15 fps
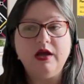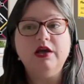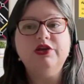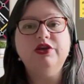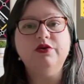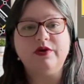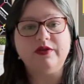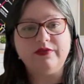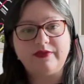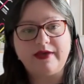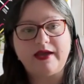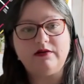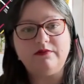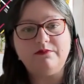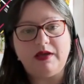you can
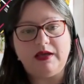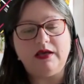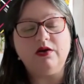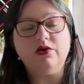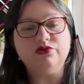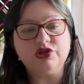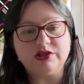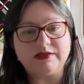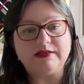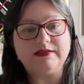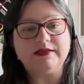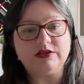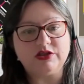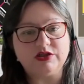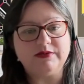then make conscious
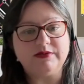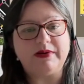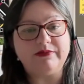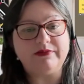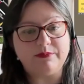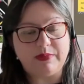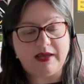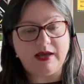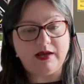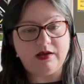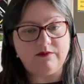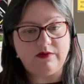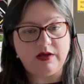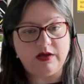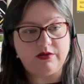decisions about the
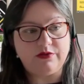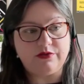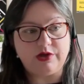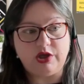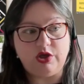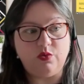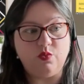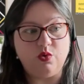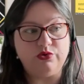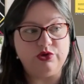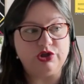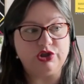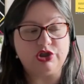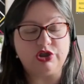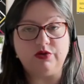behavior that you want
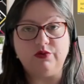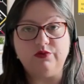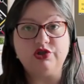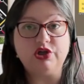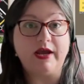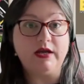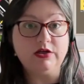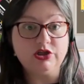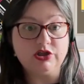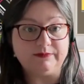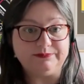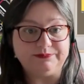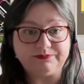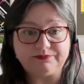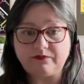to change.
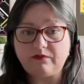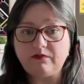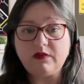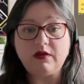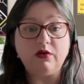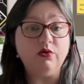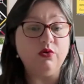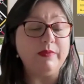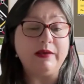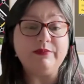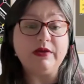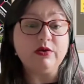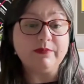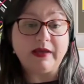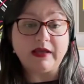Or maybe
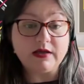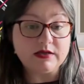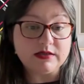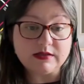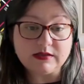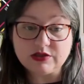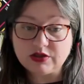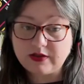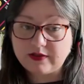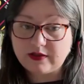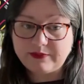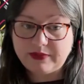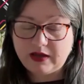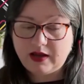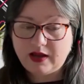you're making a decision that that
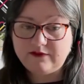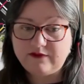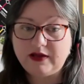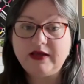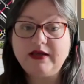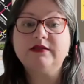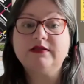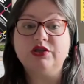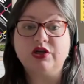behavior isn't